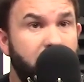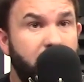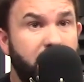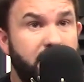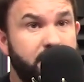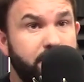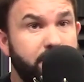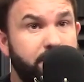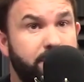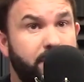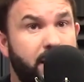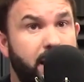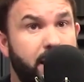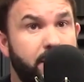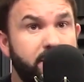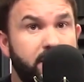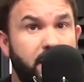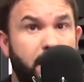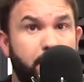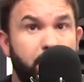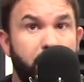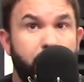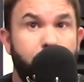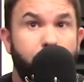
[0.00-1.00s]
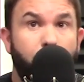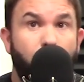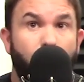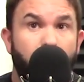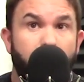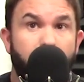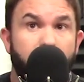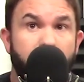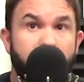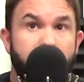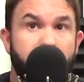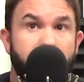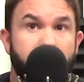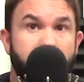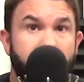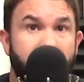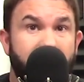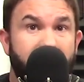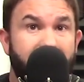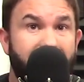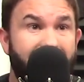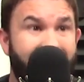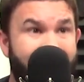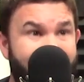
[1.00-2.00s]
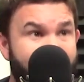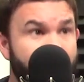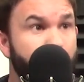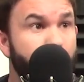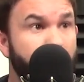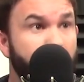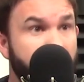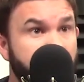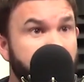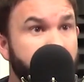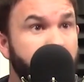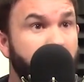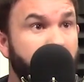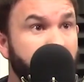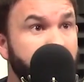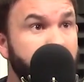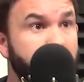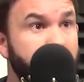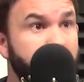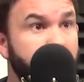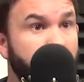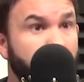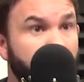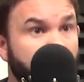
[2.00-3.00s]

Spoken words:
It's a 5-star performance in every sense.